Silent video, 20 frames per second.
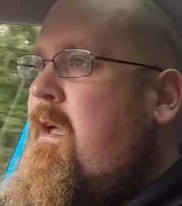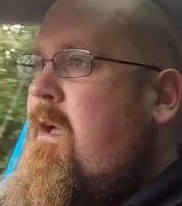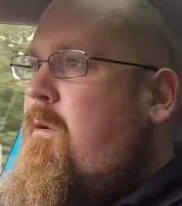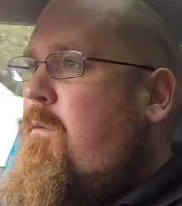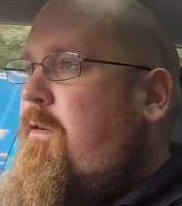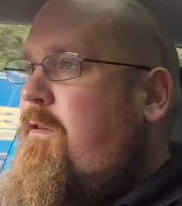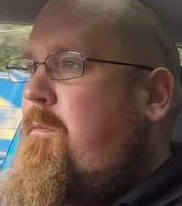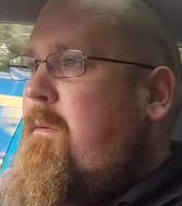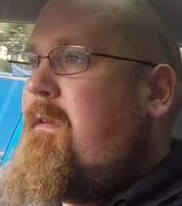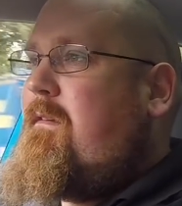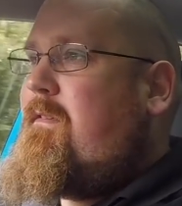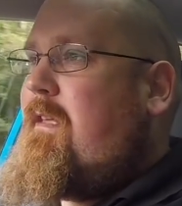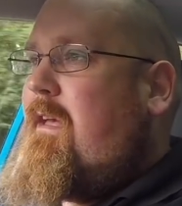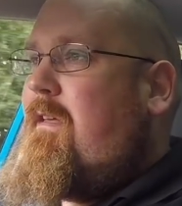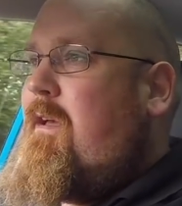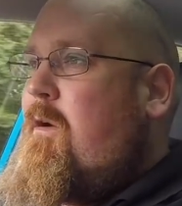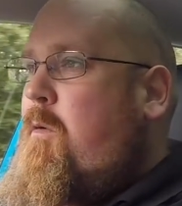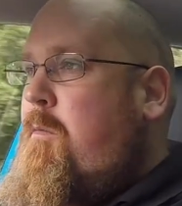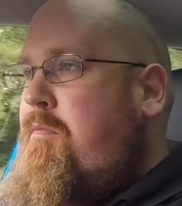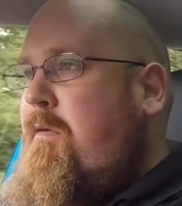which means that
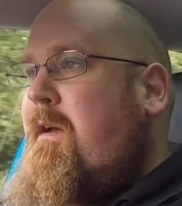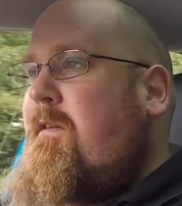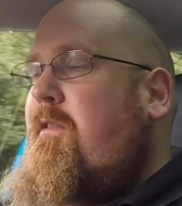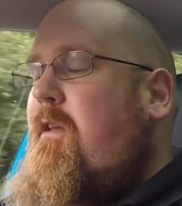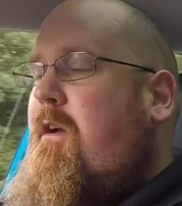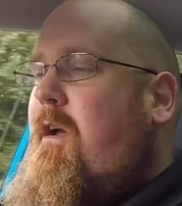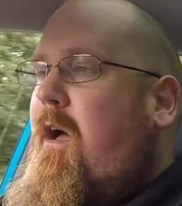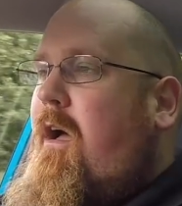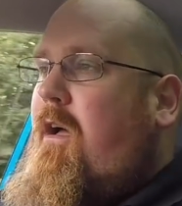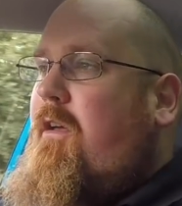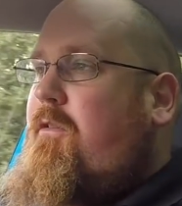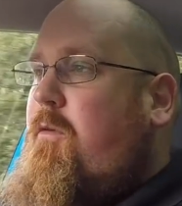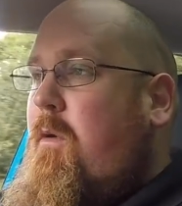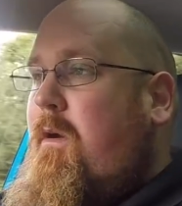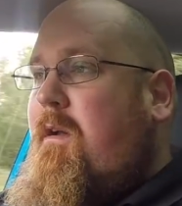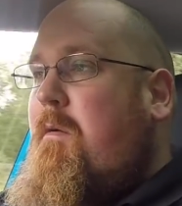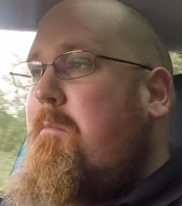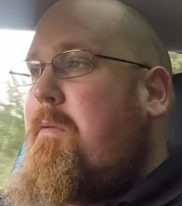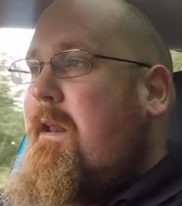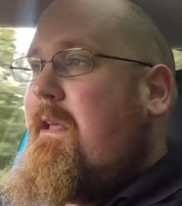it will bring the car to a
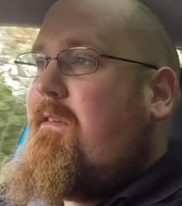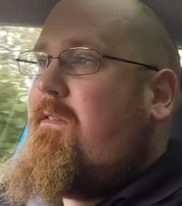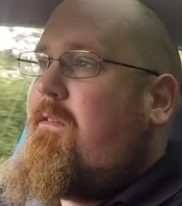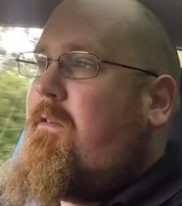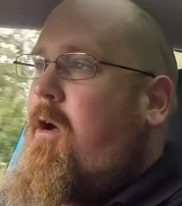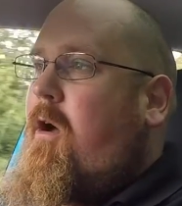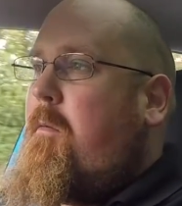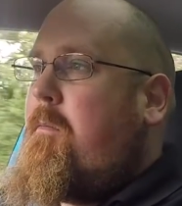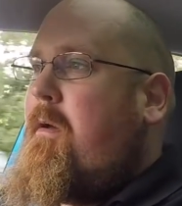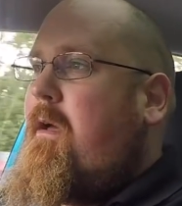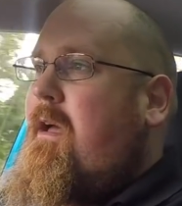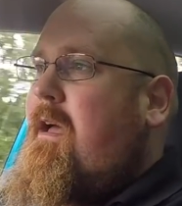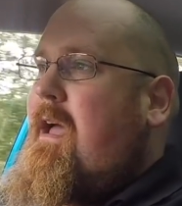complete stop